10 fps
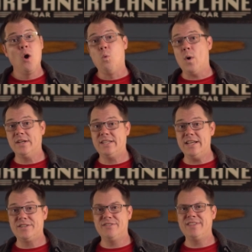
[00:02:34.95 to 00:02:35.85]
Once
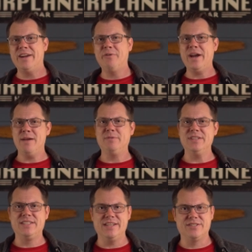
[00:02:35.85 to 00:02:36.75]
entered, they were able
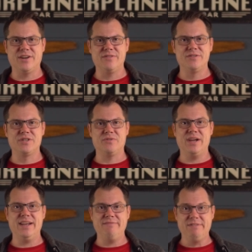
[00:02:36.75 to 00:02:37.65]
to see us on their
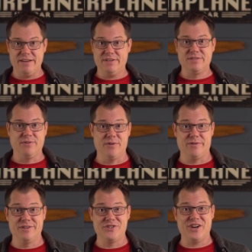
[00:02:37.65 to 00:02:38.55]
screen and give us
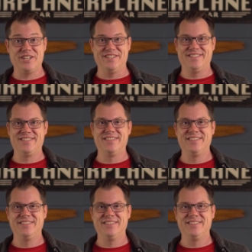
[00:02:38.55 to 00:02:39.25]
further instructions.